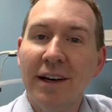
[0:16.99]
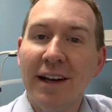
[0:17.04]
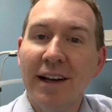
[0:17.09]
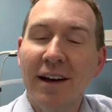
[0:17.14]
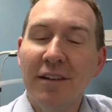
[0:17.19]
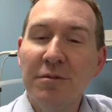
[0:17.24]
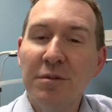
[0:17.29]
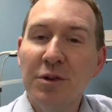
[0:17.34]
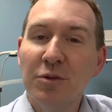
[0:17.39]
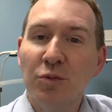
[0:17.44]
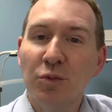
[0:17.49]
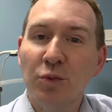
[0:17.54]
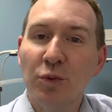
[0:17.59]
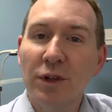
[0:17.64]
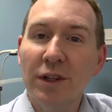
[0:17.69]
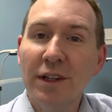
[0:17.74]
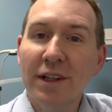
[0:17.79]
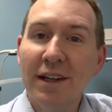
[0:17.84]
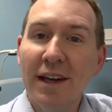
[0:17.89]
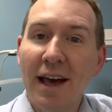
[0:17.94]
and I've been
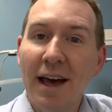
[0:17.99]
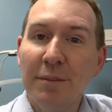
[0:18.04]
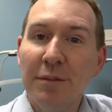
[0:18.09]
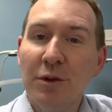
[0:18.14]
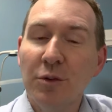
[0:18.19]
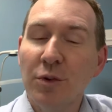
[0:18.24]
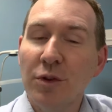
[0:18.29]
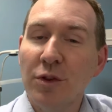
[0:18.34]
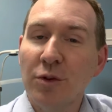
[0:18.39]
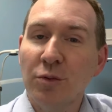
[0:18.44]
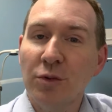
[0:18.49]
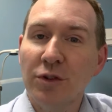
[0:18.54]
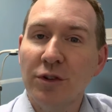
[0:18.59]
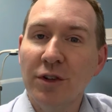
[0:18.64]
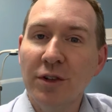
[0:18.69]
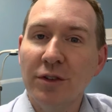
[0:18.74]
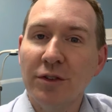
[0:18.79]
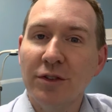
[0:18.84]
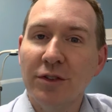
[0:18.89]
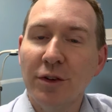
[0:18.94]
really happy with the
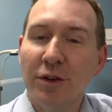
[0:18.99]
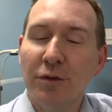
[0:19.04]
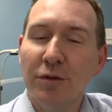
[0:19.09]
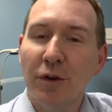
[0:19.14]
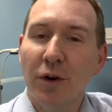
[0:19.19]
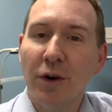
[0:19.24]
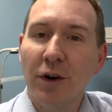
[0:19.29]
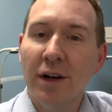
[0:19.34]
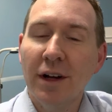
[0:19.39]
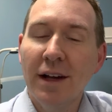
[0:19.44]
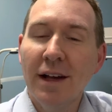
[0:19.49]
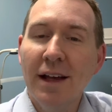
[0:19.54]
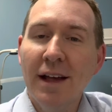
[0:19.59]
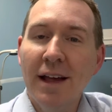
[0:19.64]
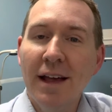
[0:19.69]
results so far.